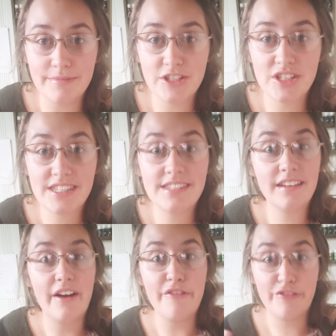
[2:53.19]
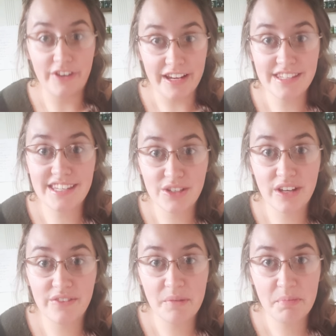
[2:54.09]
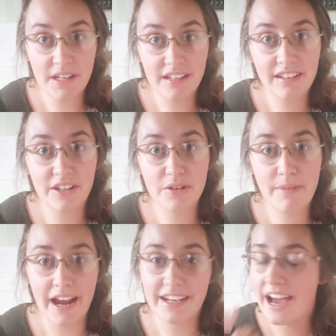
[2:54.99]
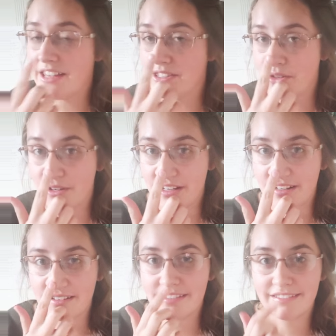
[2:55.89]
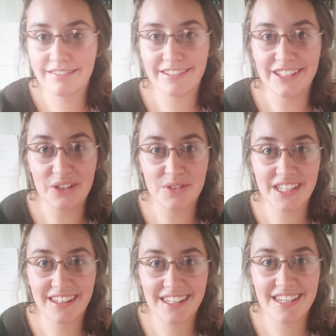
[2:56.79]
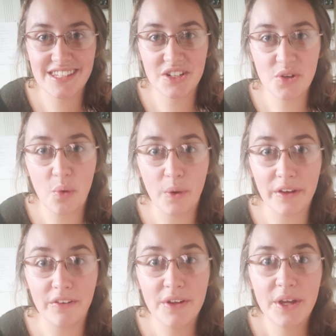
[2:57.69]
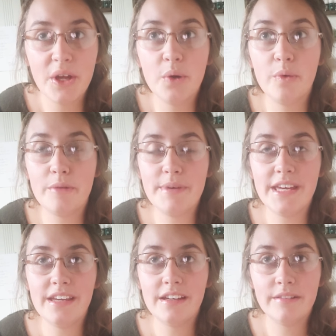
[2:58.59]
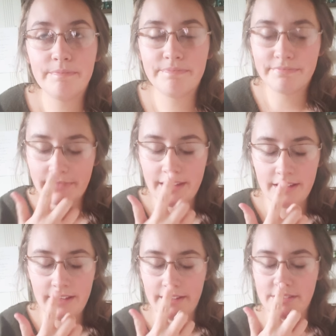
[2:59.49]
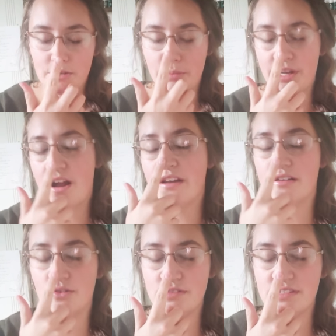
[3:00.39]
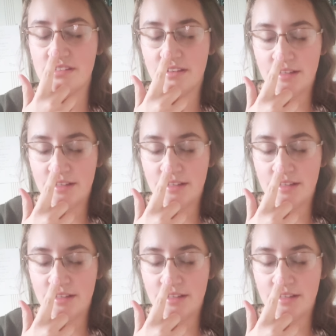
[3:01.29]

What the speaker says: just a phrase that you can repeat in your mind as you're using the essential oil would be, so put it on your nose.